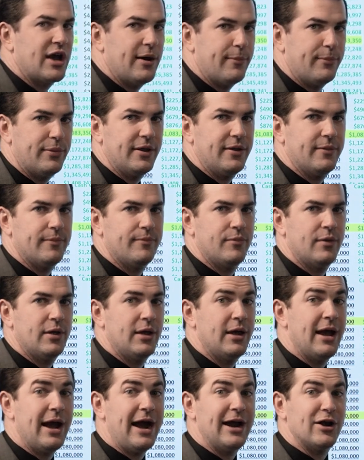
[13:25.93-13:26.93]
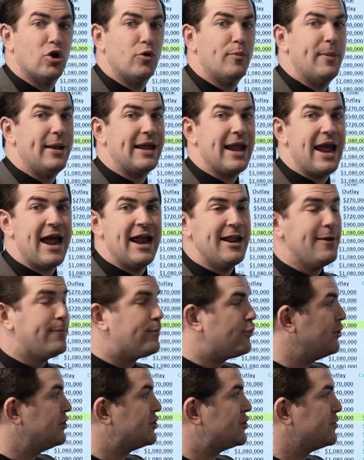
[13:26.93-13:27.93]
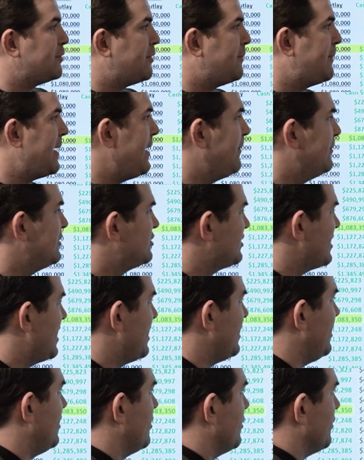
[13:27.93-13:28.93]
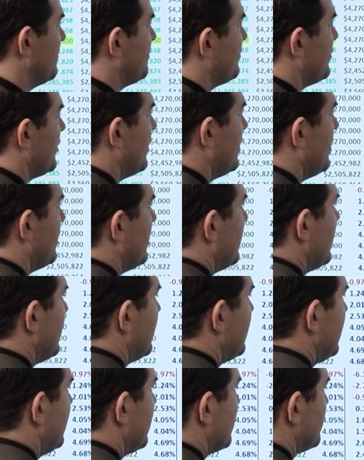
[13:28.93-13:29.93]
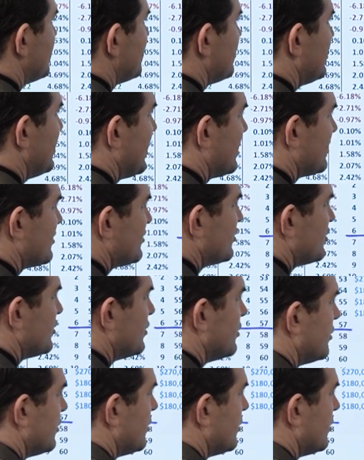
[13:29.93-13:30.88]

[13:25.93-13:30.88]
company. I don't make any principal payments that year. Year 6,